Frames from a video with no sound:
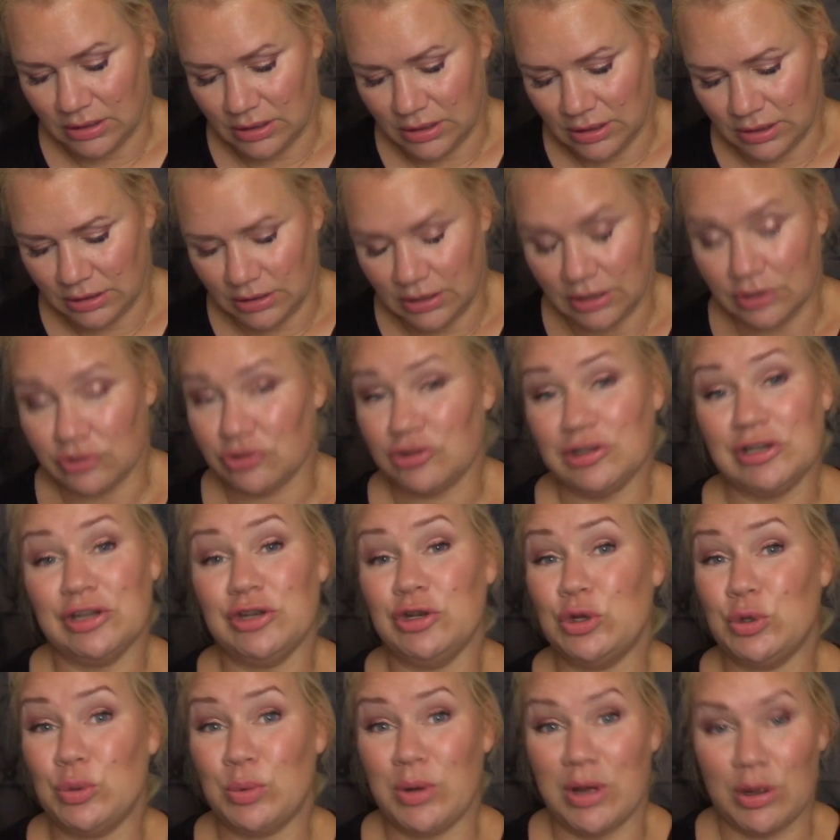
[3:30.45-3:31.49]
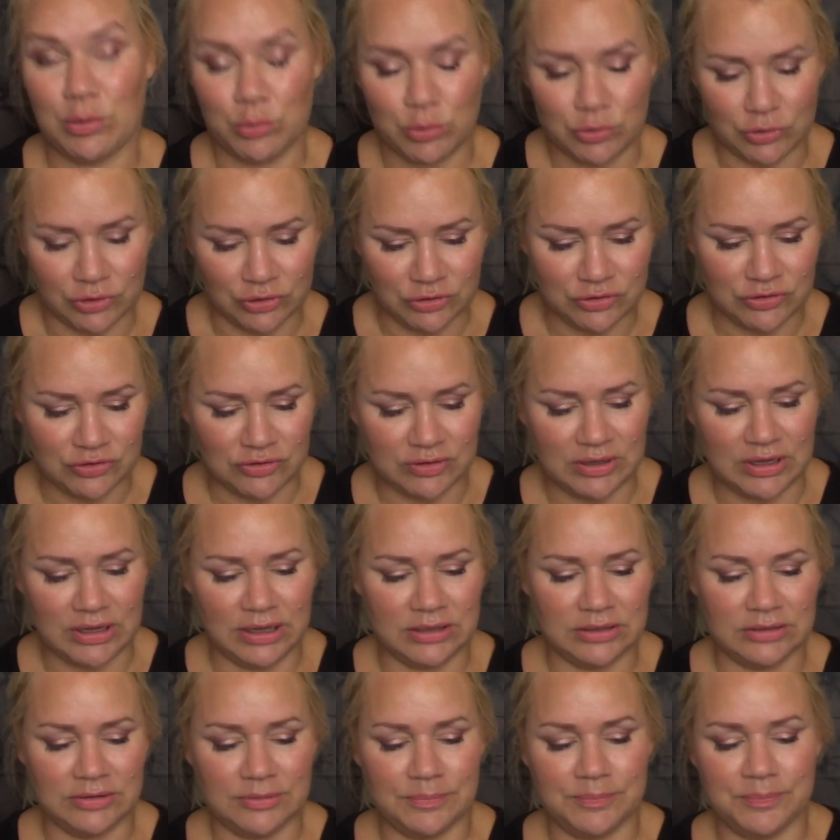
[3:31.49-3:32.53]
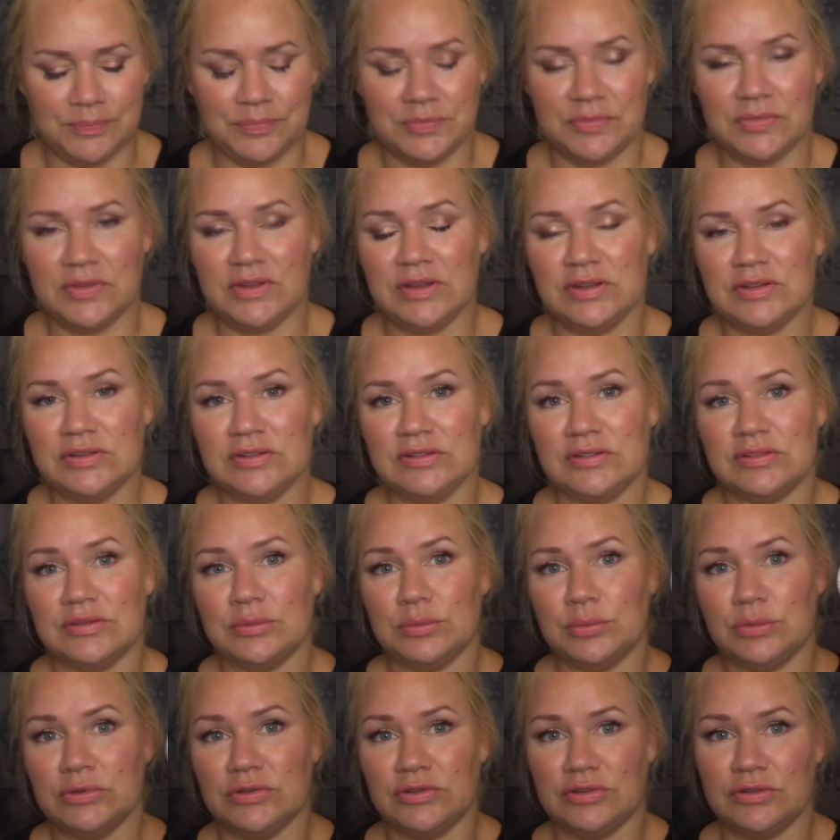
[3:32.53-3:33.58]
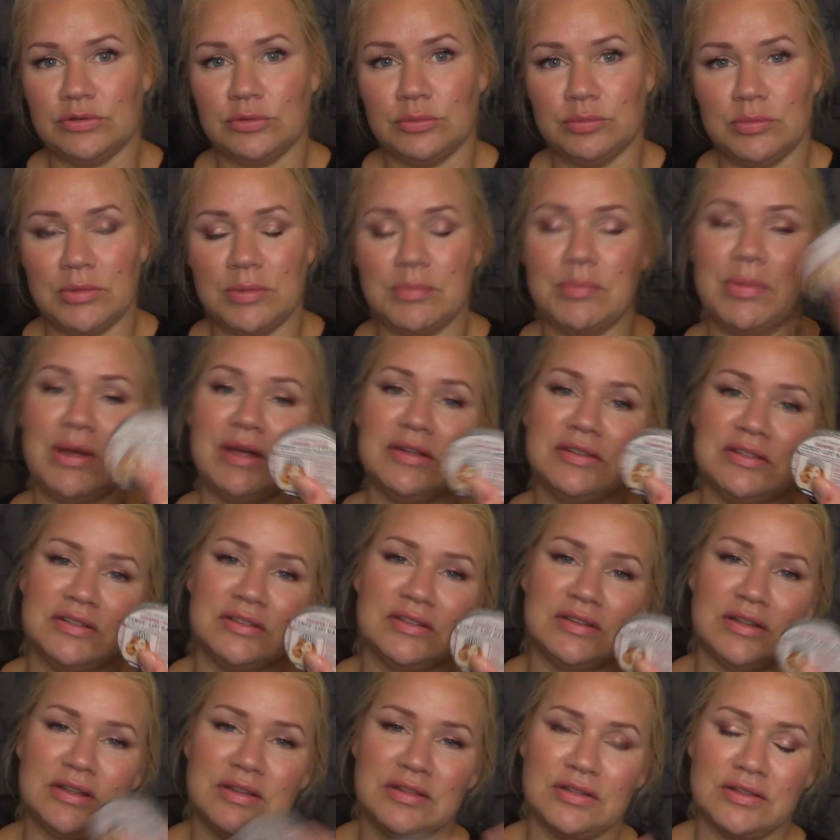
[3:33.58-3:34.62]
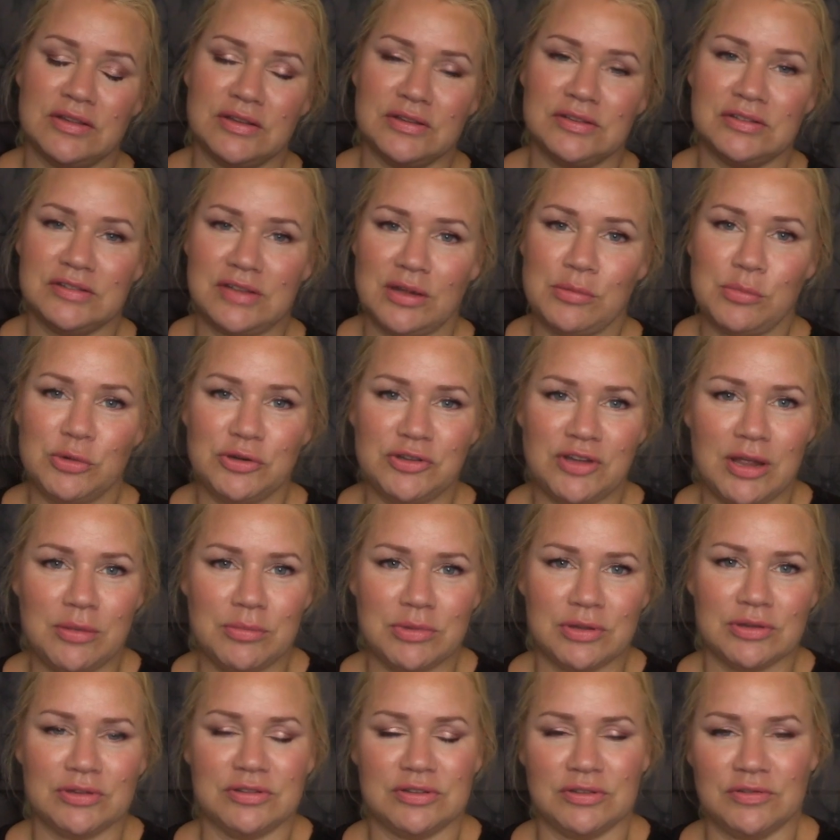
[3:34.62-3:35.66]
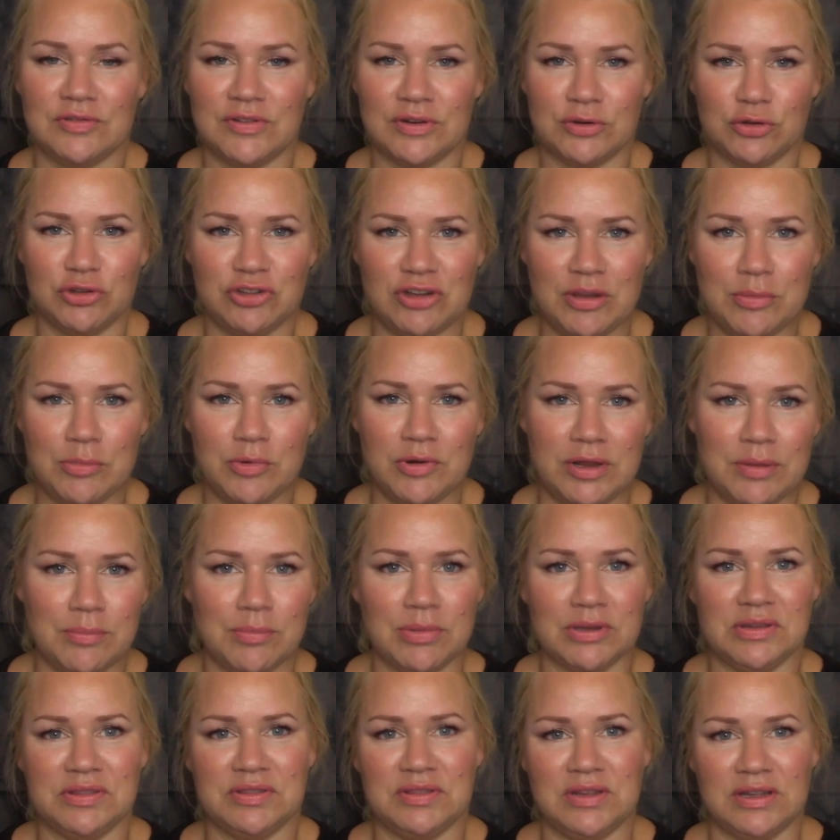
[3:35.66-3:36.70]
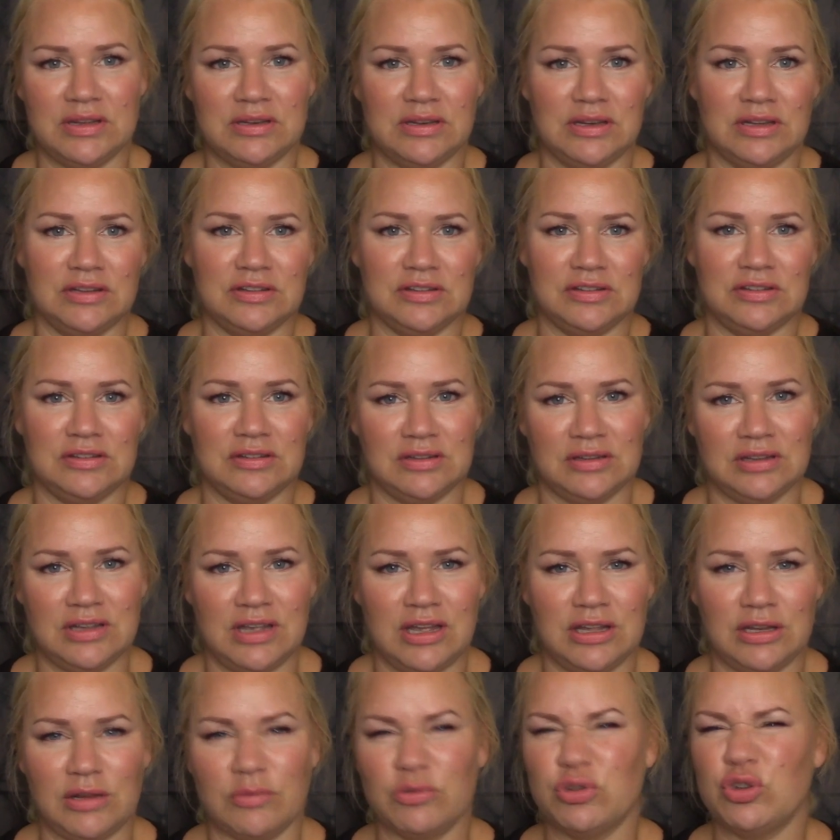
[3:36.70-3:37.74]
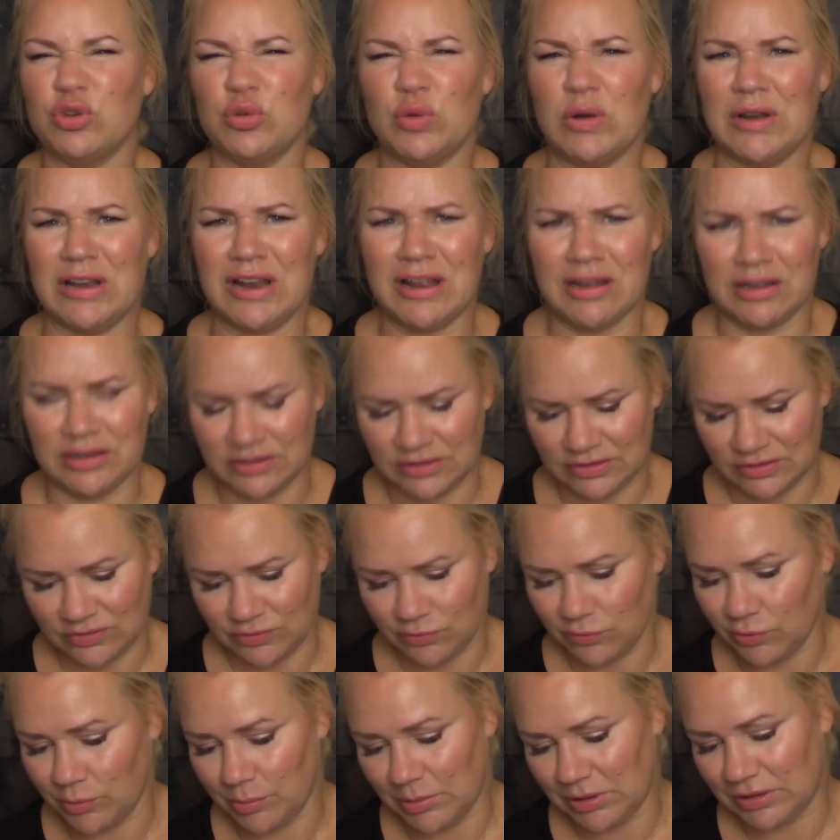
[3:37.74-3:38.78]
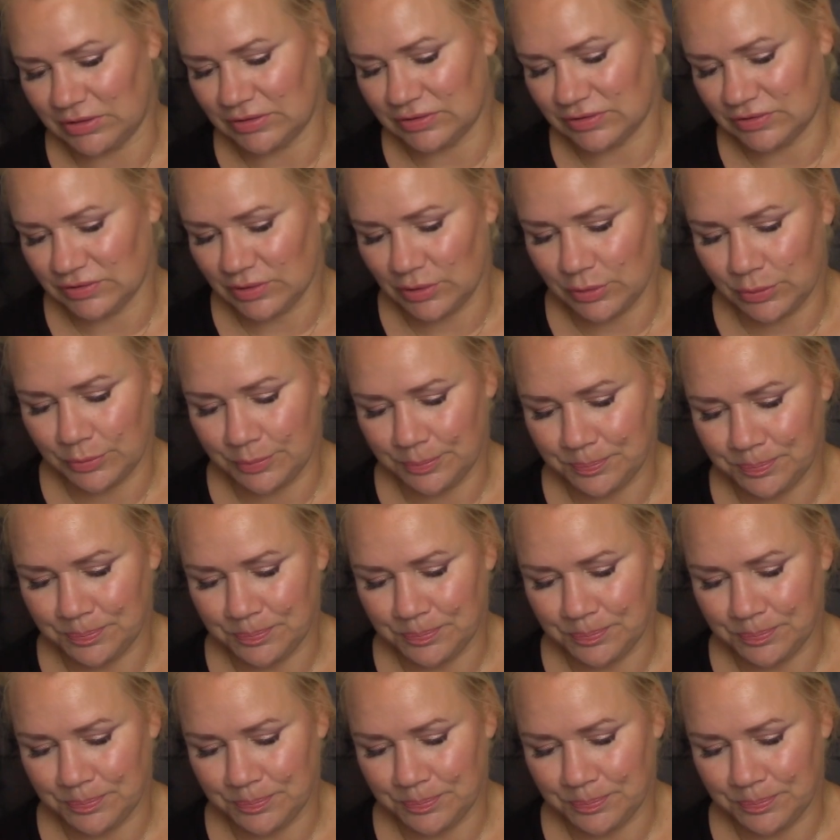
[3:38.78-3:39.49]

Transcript: I actually knew I wouldn't and this would suit me best in the summertime because it's very shimmery but then it's kind of too light for me so